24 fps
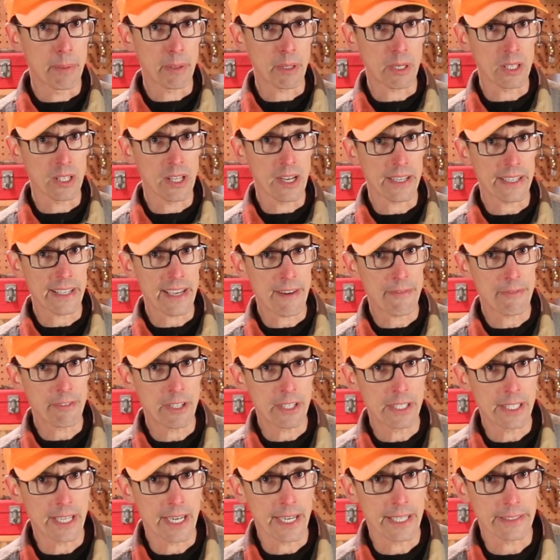put a lot of effort
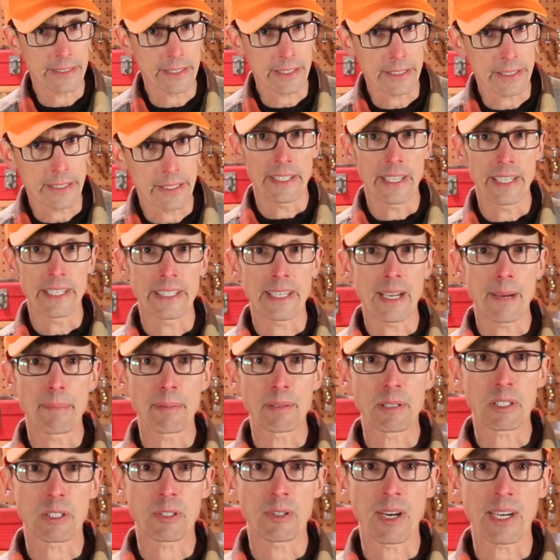into hunting, getting up
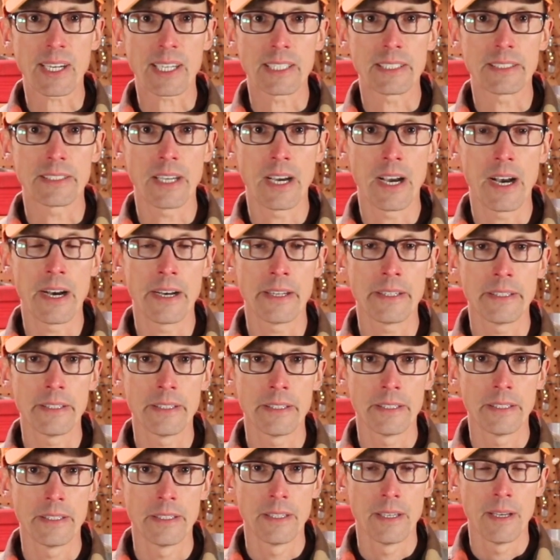at the crack of dawn,